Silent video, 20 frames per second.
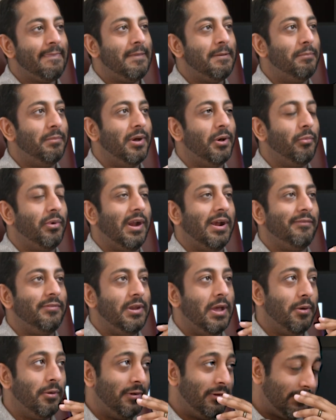But what I've
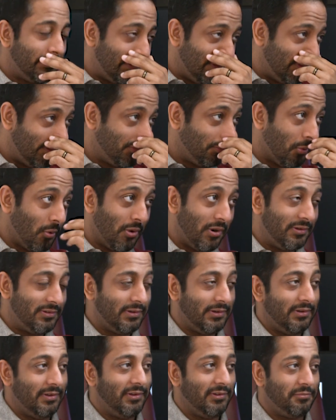noticed in sports,
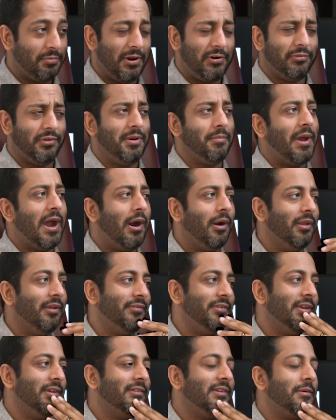and especially in
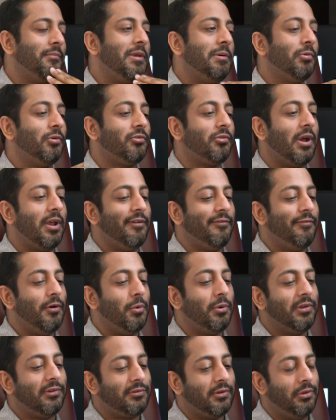powerlifting, is that people try to
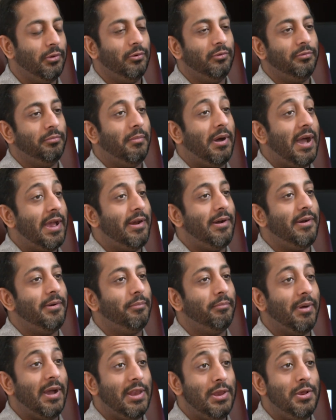focus on those
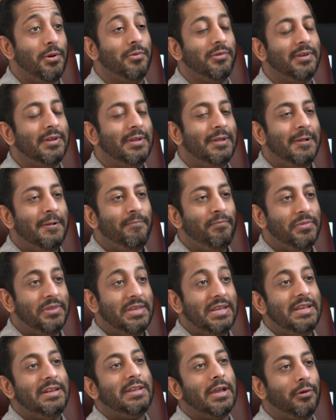minute
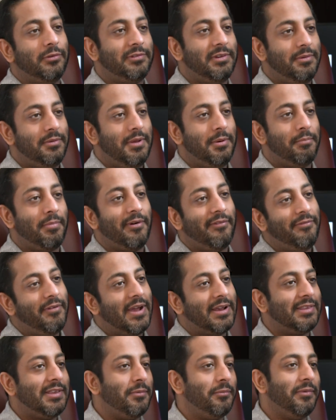details and
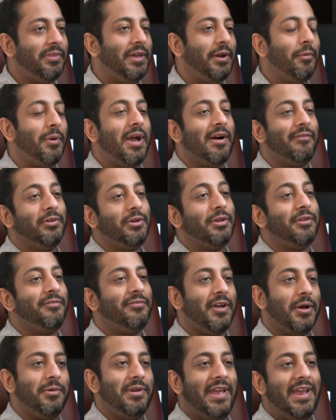perfect them when they don't have a good
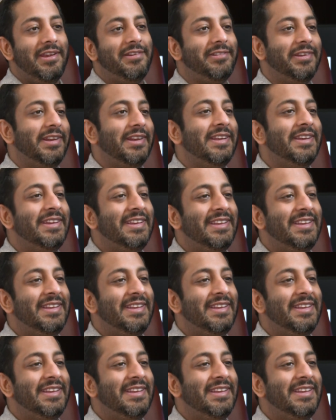foundation.